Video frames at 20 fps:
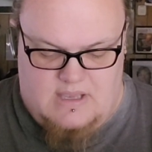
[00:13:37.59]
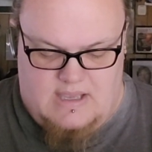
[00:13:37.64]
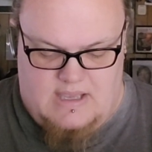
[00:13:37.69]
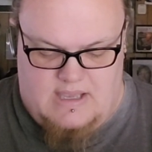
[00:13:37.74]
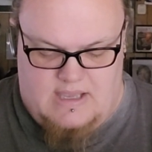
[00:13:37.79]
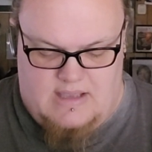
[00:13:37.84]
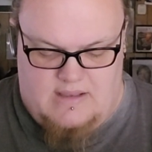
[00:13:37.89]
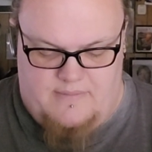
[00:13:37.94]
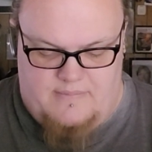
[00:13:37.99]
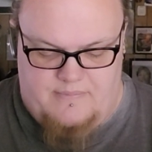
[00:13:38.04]

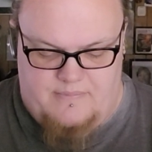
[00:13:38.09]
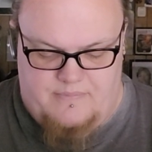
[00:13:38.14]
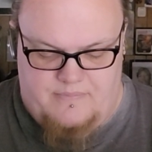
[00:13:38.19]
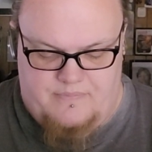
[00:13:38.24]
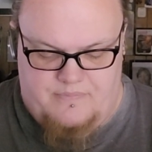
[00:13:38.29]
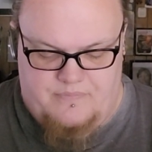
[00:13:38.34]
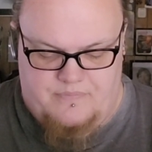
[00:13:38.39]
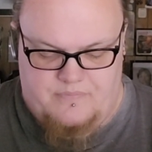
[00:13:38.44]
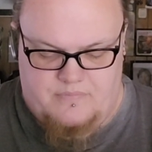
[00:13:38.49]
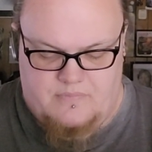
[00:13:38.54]

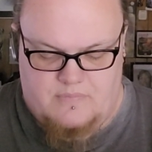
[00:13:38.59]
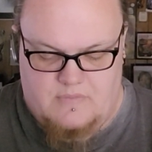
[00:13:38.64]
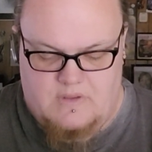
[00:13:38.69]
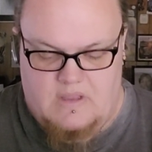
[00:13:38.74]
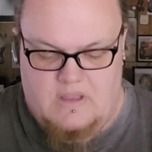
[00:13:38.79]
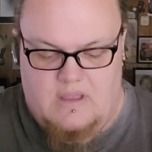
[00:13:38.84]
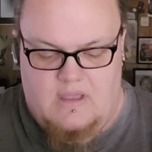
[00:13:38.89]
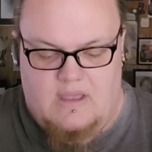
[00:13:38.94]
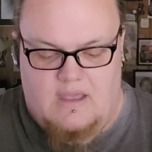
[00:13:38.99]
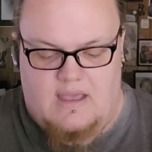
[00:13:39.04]

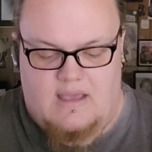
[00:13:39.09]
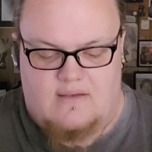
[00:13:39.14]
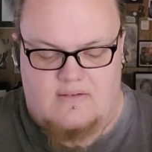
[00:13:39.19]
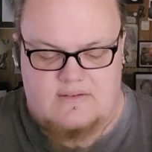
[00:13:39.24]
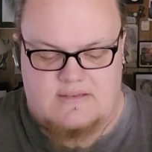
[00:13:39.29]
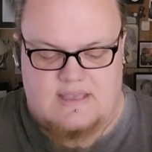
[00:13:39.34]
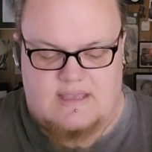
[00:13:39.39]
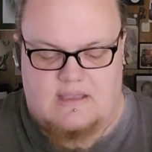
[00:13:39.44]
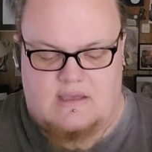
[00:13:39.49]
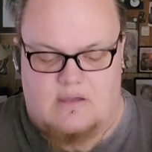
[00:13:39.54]
I
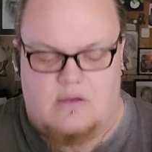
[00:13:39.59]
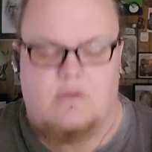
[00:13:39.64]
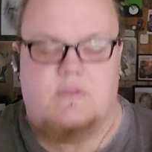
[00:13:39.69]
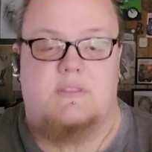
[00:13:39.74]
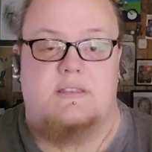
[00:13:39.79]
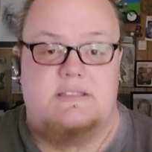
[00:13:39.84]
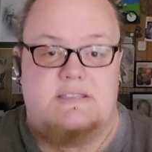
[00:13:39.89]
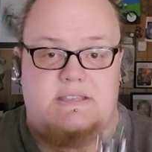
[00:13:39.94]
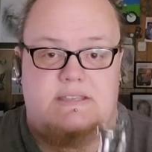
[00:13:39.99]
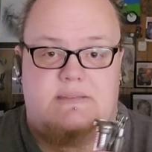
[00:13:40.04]
was like, oh,
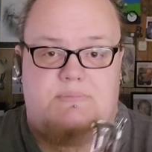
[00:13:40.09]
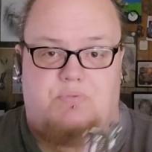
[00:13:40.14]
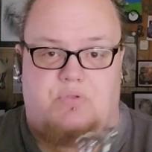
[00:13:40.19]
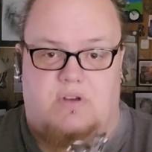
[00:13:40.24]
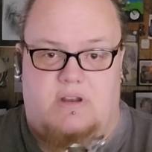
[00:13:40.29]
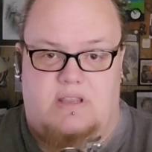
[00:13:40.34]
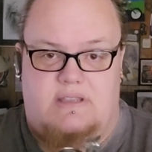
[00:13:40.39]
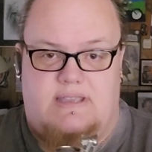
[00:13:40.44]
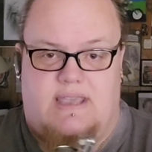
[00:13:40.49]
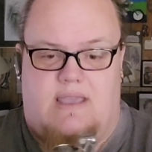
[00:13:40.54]
this is
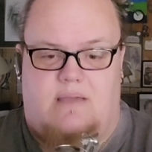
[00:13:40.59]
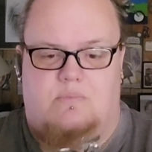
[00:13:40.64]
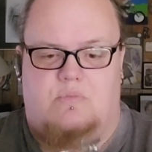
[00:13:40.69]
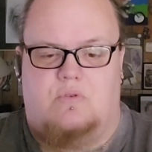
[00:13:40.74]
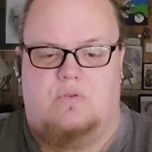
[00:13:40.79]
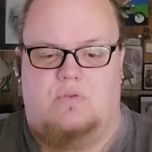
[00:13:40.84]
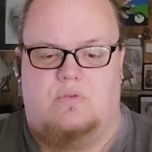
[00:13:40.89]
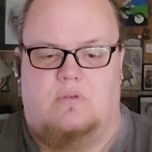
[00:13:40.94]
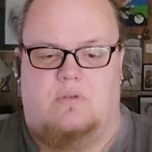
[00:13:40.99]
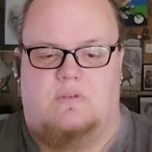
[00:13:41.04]
pretty damn
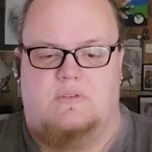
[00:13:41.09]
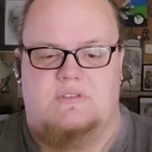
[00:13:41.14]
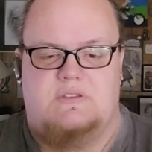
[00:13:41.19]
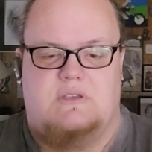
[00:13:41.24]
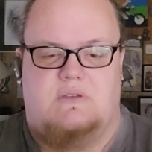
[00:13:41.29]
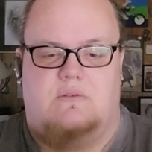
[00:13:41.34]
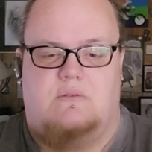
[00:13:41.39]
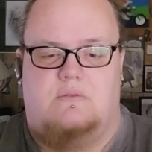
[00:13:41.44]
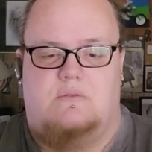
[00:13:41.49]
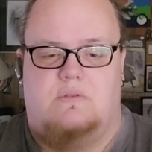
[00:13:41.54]
cool.
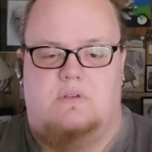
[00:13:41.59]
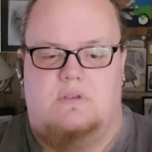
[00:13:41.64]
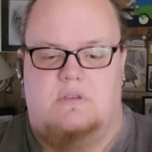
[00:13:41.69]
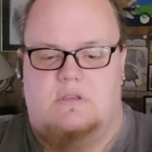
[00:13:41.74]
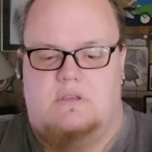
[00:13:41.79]
So,